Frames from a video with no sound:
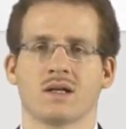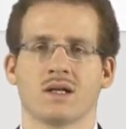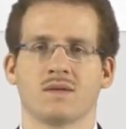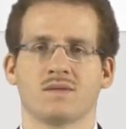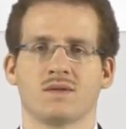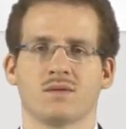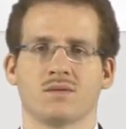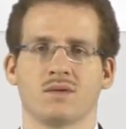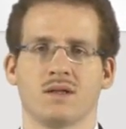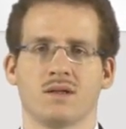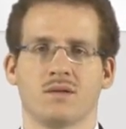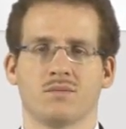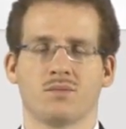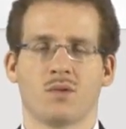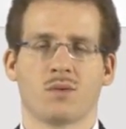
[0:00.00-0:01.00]
gives you
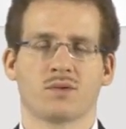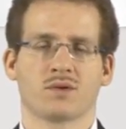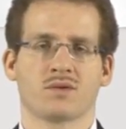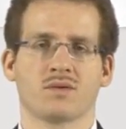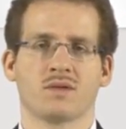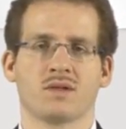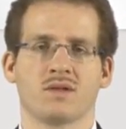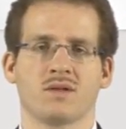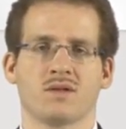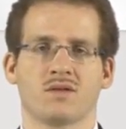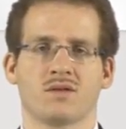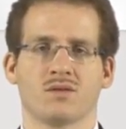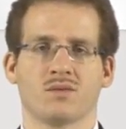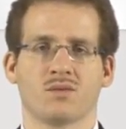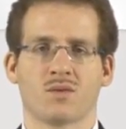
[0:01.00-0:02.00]
the opportunity
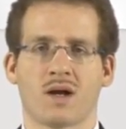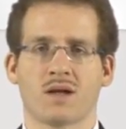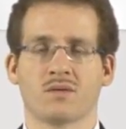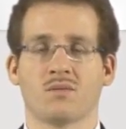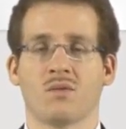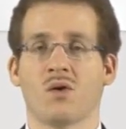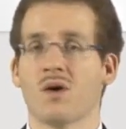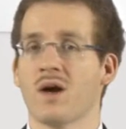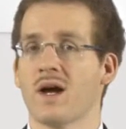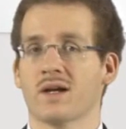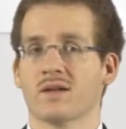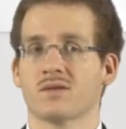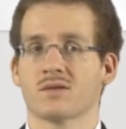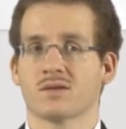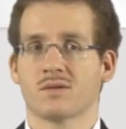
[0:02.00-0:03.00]
to run more
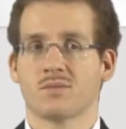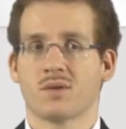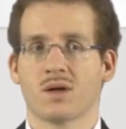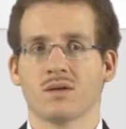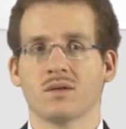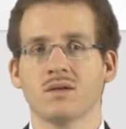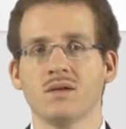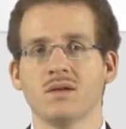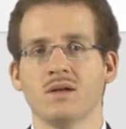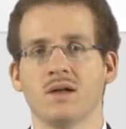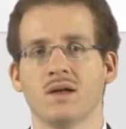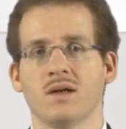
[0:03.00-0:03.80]
actors in parallel.